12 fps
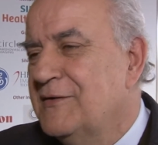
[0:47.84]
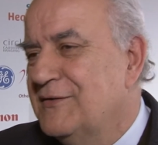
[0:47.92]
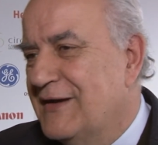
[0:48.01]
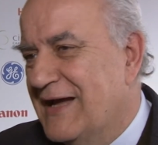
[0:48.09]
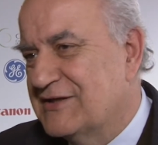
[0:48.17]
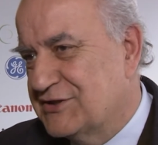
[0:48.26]

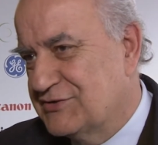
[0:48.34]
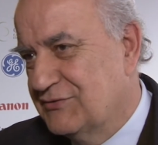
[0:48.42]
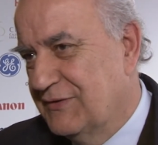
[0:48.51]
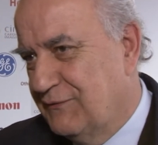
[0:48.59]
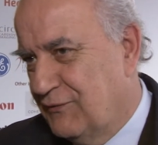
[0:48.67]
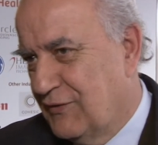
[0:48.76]

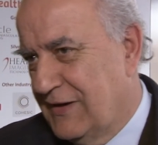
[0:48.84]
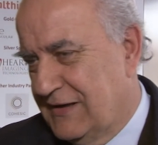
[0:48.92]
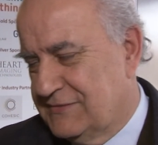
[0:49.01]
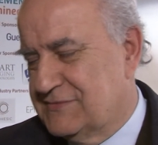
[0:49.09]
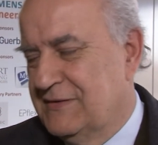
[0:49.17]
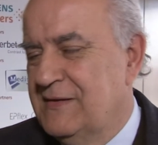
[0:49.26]
necessary for
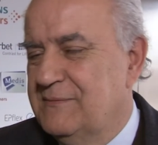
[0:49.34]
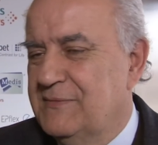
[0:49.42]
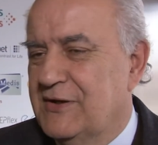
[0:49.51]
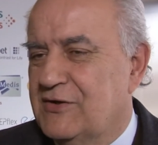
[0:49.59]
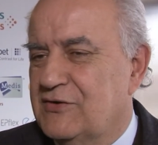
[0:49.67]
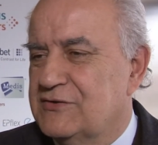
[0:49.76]
us,
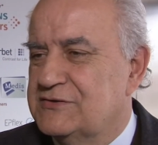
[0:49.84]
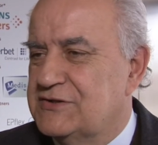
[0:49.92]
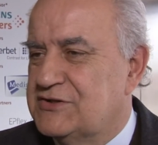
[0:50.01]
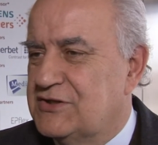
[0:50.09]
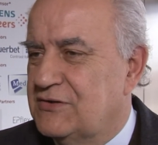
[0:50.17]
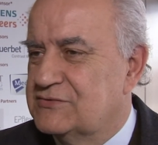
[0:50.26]
because
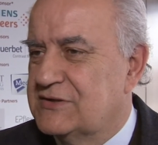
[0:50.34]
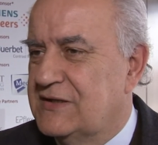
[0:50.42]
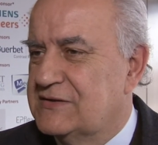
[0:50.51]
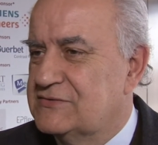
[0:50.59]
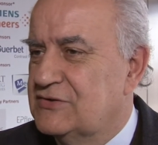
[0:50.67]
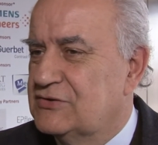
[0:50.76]
it shows
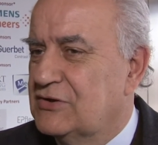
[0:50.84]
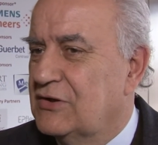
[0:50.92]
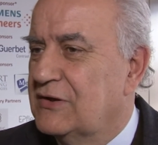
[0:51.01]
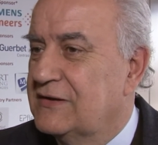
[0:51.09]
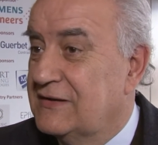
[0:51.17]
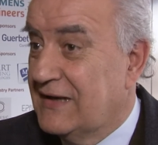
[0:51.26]
us not
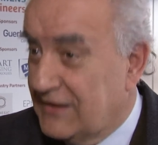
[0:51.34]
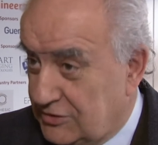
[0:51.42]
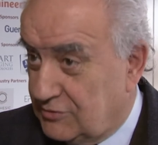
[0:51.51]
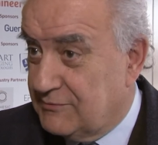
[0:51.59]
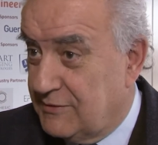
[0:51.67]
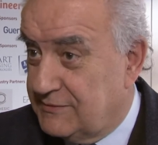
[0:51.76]
only the
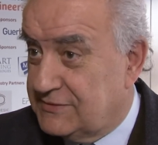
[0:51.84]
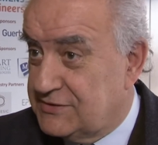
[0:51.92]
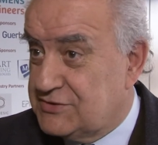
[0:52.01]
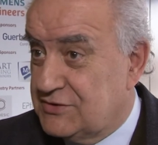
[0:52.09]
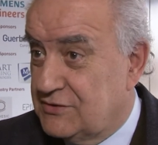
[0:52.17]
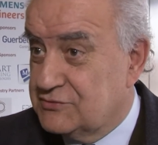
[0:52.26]
anatomy, but it
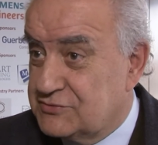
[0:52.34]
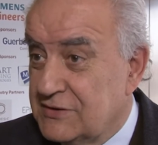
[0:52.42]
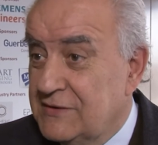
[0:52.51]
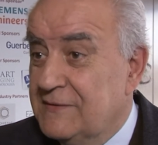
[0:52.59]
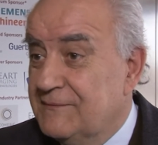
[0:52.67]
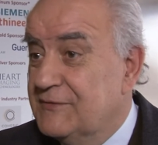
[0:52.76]
shows
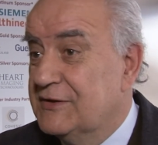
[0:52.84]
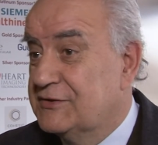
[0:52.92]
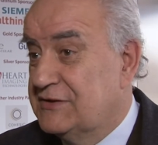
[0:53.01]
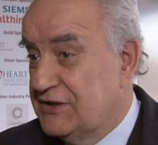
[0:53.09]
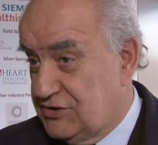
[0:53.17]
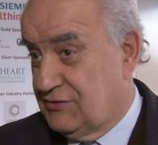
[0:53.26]
the
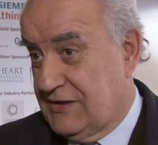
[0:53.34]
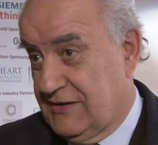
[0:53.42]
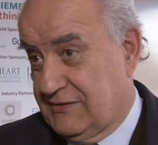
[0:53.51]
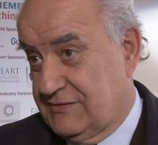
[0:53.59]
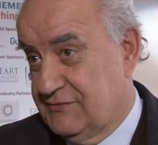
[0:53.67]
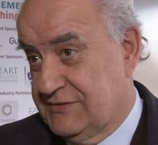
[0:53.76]
tissue
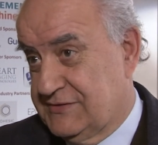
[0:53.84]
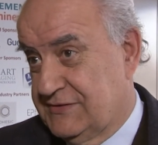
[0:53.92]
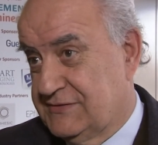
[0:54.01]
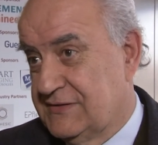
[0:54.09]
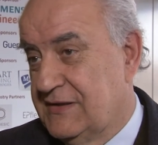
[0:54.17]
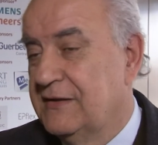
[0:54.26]

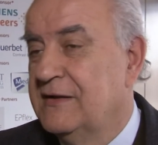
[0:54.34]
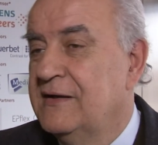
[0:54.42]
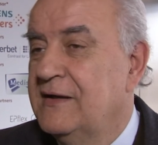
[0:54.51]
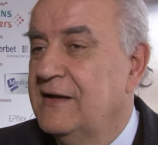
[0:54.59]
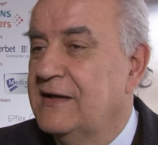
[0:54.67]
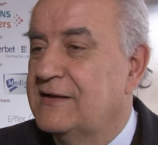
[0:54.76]
characteristics, and
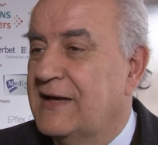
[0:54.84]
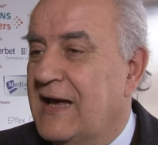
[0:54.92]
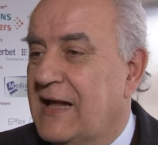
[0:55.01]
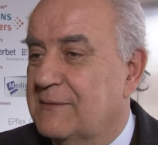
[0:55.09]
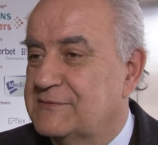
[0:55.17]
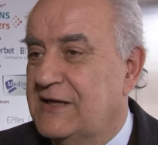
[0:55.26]
it
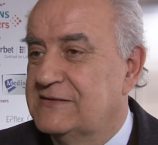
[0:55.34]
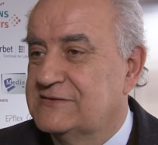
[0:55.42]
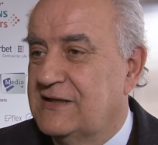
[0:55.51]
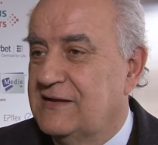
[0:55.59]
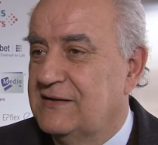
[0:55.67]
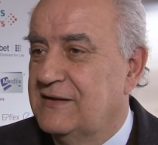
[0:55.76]
helps us
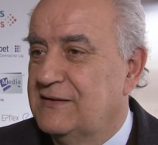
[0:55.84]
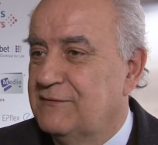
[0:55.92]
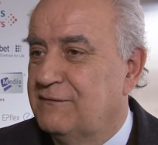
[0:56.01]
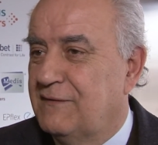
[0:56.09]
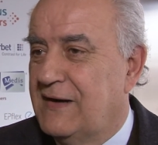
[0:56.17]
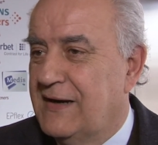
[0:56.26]

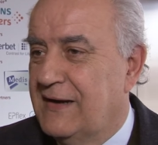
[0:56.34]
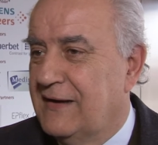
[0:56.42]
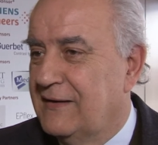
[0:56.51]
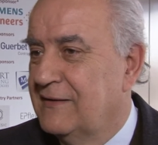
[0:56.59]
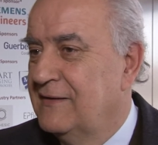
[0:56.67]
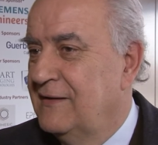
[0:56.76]

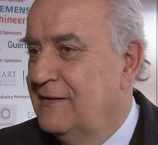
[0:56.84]
identifying